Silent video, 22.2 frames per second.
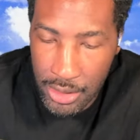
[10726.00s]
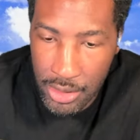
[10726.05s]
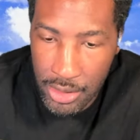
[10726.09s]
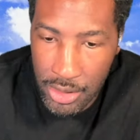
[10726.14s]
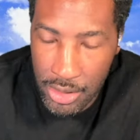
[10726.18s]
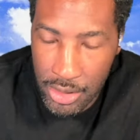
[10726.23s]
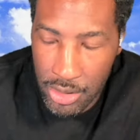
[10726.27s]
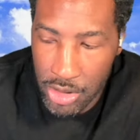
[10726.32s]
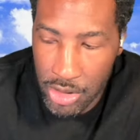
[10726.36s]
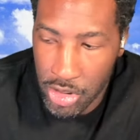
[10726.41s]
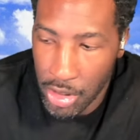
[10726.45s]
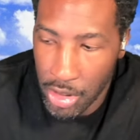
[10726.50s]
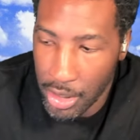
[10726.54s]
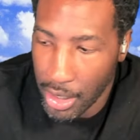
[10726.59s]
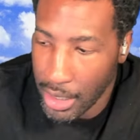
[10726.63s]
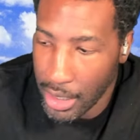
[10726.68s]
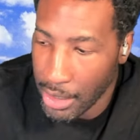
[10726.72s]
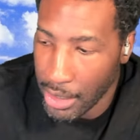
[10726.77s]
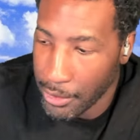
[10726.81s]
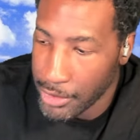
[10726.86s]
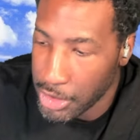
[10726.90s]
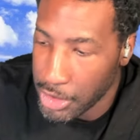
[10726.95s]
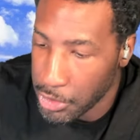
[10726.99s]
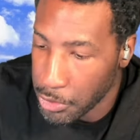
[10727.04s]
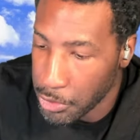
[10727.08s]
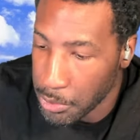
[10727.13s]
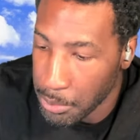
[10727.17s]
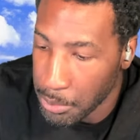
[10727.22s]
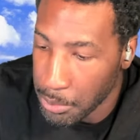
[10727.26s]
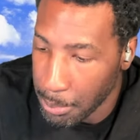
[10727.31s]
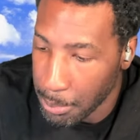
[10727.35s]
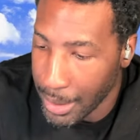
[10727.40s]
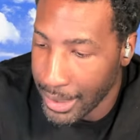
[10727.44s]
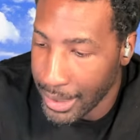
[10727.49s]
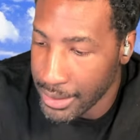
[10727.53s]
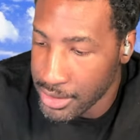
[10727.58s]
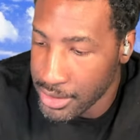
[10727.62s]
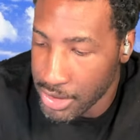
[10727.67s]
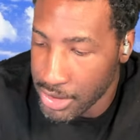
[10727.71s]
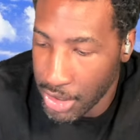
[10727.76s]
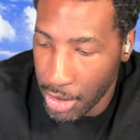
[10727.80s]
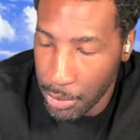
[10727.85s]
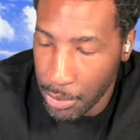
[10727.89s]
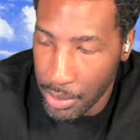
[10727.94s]
show y'all how I do my
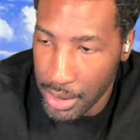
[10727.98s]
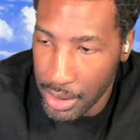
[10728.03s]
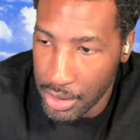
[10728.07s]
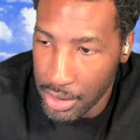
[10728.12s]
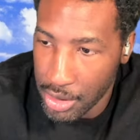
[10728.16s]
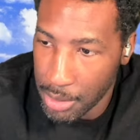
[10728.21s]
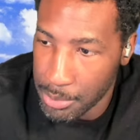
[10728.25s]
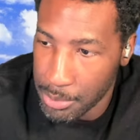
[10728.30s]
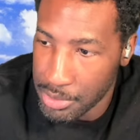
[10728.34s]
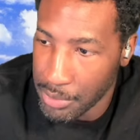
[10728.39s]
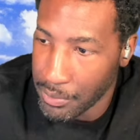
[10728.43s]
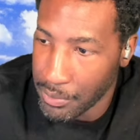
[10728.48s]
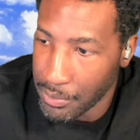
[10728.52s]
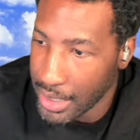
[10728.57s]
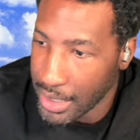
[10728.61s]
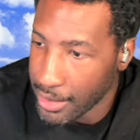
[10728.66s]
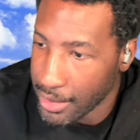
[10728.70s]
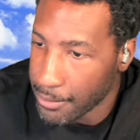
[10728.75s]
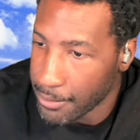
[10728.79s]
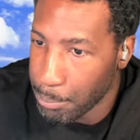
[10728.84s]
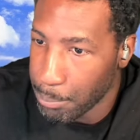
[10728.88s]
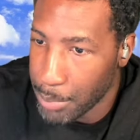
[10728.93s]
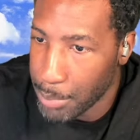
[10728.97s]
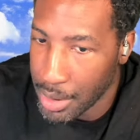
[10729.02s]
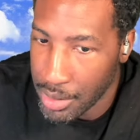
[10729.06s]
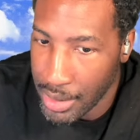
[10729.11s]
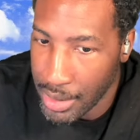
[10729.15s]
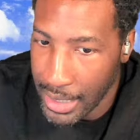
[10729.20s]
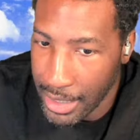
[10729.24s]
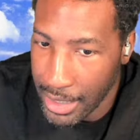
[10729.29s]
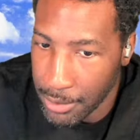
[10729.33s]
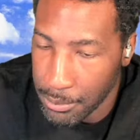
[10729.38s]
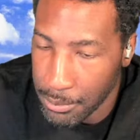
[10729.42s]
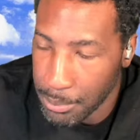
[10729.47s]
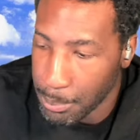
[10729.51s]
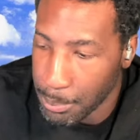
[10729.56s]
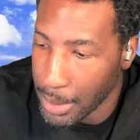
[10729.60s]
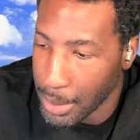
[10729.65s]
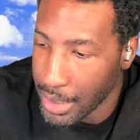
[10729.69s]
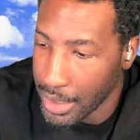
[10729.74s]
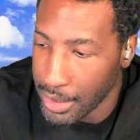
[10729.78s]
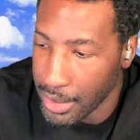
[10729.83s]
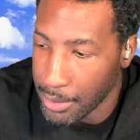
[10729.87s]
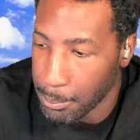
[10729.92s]
SEO in terms of like building out
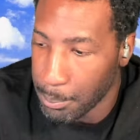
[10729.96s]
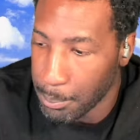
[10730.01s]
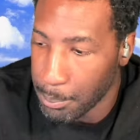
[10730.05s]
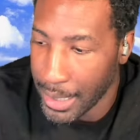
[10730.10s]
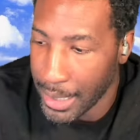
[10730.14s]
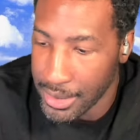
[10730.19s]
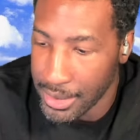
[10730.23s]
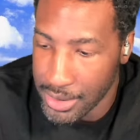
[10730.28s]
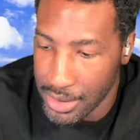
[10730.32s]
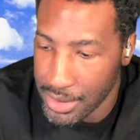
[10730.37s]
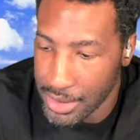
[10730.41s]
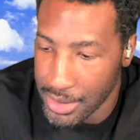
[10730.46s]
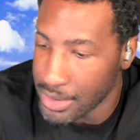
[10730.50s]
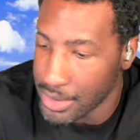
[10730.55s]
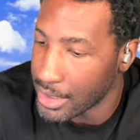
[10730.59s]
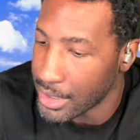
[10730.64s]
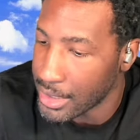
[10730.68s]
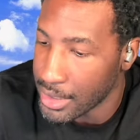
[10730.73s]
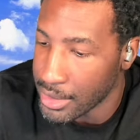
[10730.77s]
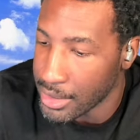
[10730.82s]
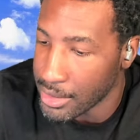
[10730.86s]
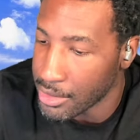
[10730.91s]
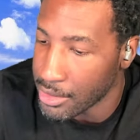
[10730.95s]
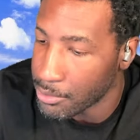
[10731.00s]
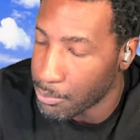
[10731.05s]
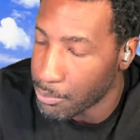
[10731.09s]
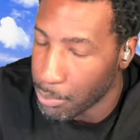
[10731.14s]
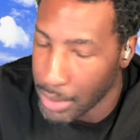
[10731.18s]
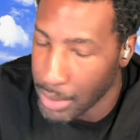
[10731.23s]
my pages and